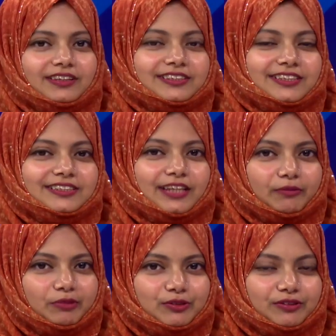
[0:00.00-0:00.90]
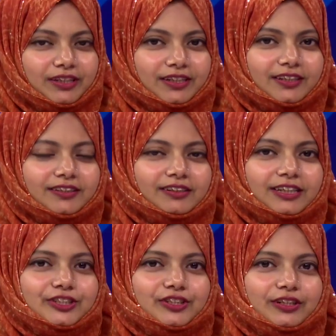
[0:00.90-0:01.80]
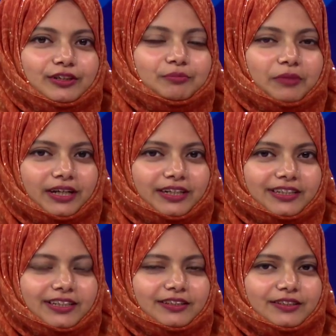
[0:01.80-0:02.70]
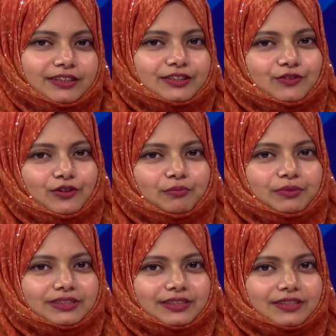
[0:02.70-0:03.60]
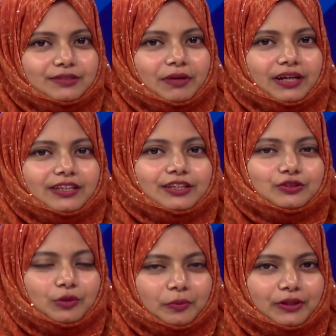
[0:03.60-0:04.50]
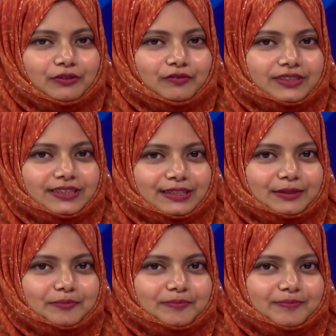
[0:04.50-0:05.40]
This is Naima Sultana, lecturer of marketing, School of Business, Bangladesh Open University.